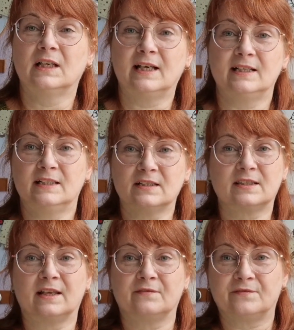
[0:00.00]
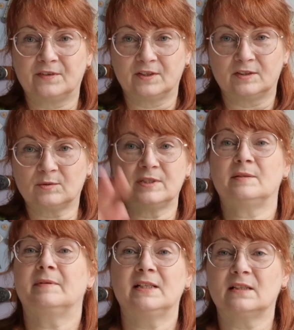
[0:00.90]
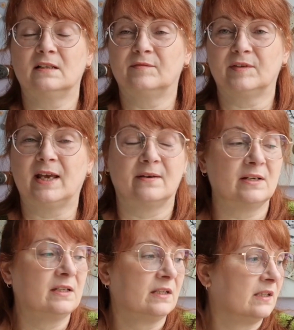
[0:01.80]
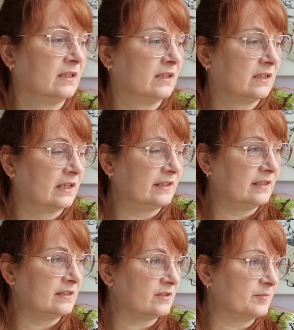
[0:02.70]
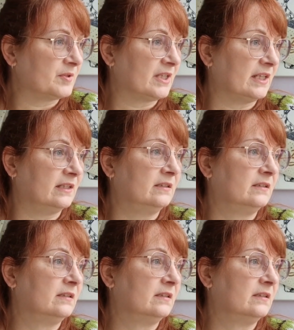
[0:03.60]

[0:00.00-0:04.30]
and it does that for 20 minutes, half an hour, and then it stops again.